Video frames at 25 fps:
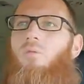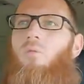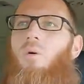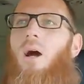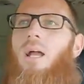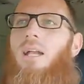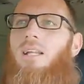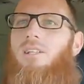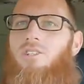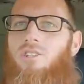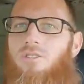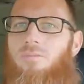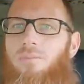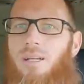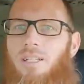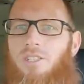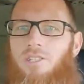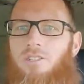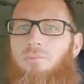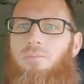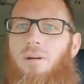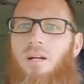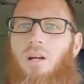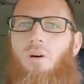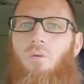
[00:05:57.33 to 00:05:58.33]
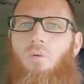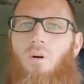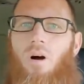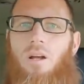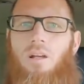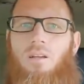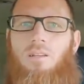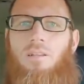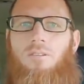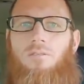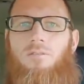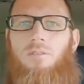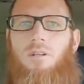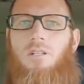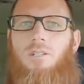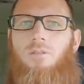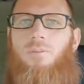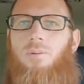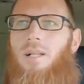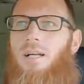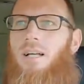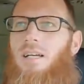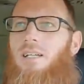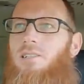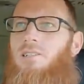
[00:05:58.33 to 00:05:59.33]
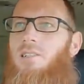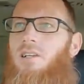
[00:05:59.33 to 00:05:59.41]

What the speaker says: Why didn't you mention marijuana in the first place?